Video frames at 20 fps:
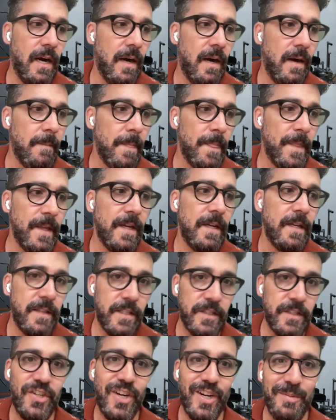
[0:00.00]
um, the
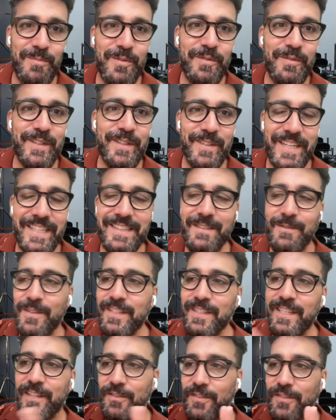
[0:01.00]
the shark movie, right, the
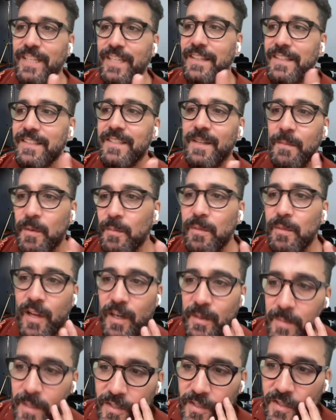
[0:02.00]
one that created the summer
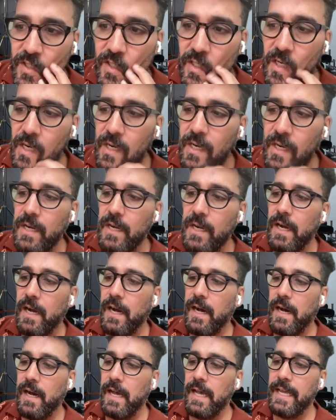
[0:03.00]
blockbuster.
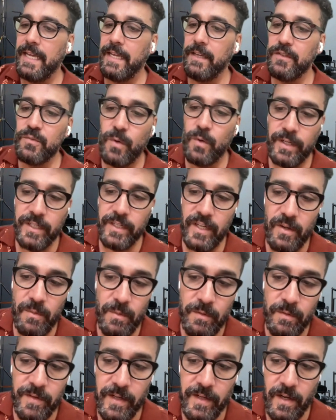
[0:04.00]
Uh, and he was working on a
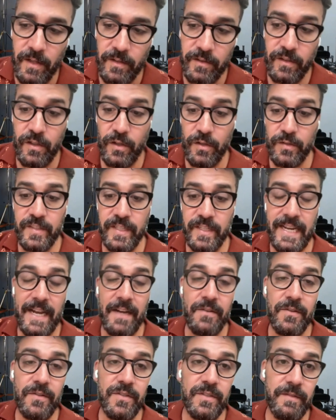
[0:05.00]
movie called Close
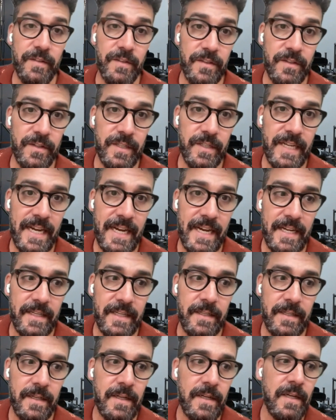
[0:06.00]
Encounters of a Third
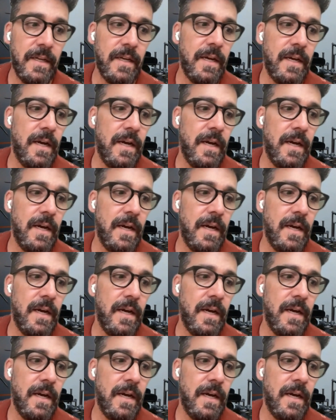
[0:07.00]
Kind,